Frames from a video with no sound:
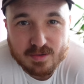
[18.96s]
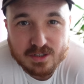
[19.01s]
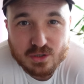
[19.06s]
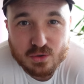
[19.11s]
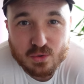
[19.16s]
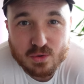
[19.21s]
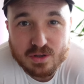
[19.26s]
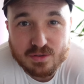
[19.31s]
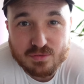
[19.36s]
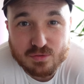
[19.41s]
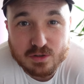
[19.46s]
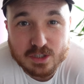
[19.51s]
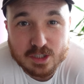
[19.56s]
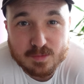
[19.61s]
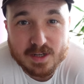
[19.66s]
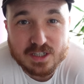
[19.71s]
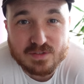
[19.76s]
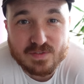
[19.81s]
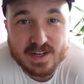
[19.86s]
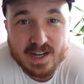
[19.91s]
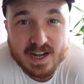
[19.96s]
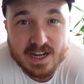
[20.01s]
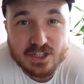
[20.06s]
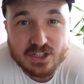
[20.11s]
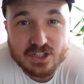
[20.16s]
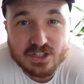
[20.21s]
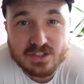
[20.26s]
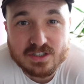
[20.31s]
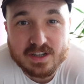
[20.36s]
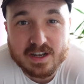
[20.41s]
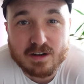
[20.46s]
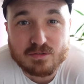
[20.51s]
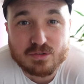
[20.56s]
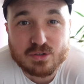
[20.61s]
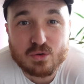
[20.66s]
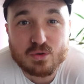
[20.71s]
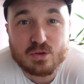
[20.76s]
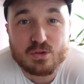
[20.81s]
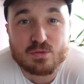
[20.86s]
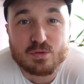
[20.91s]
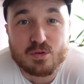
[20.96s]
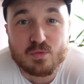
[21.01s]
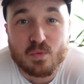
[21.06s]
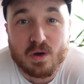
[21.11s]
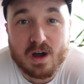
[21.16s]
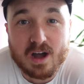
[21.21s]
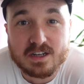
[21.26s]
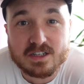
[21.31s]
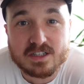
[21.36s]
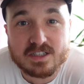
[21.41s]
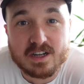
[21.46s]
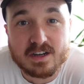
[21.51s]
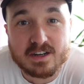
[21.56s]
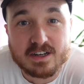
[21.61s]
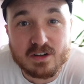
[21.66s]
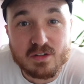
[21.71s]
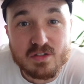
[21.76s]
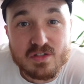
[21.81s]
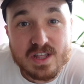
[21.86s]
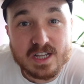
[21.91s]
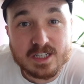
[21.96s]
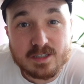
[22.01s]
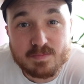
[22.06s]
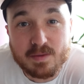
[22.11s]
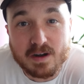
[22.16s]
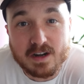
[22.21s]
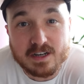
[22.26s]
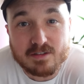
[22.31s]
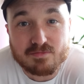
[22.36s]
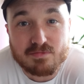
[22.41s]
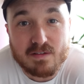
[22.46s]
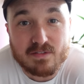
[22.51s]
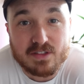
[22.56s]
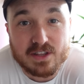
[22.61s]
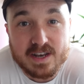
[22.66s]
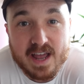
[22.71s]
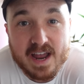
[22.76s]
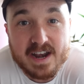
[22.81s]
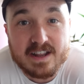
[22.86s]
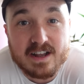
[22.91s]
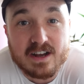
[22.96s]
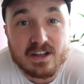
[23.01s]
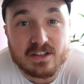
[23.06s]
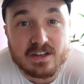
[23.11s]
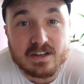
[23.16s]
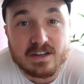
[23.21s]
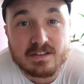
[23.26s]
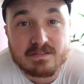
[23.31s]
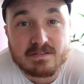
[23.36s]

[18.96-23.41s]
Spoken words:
be talking through the specifications, and I'll talk you through why I decided on this bike rather than any other.